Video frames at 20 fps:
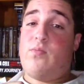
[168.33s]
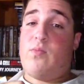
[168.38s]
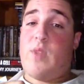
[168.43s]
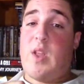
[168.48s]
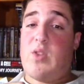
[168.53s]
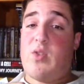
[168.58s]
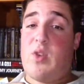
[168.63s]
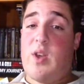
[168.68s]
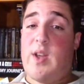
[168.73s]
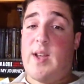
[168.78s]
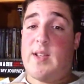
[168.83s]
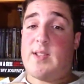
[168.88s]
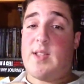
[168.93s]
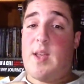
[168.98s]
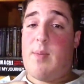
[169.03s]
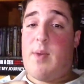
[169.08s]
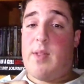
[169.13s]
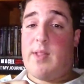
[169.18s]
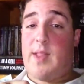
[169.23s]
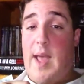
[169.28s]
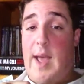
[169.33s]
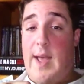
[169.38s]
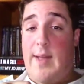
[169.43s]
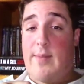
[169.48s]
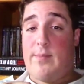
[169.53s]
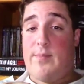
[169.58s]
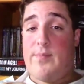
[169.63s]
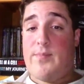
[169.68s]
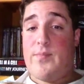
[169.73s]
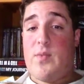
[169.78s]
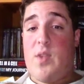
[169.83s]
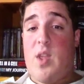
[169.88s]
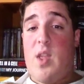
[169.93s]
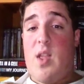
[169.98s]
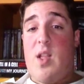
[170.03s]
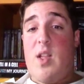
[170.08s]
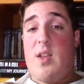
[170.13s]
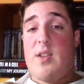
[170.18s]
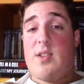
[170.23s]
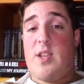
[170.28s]
That's all I gotta say about that.
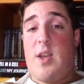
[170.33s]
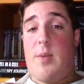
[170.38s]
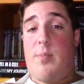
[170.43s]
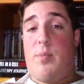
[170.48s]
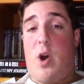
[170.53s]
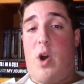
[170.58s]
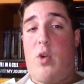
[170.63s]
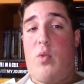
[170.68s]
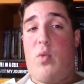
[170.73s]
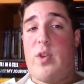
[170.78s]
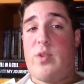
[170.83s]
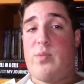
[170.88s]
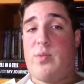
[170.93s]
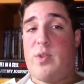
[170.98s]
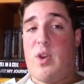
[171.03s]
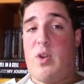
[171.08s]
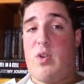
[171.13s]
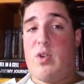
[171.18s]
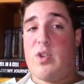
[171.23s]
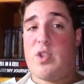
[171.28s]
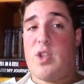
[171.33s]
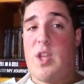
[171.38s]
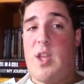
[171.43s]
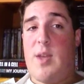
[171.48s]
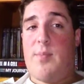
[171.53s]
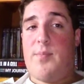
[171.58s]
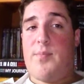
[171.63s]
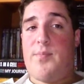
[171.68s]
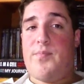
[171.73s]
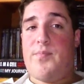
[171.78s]
CM Punk wins with the go to sleep.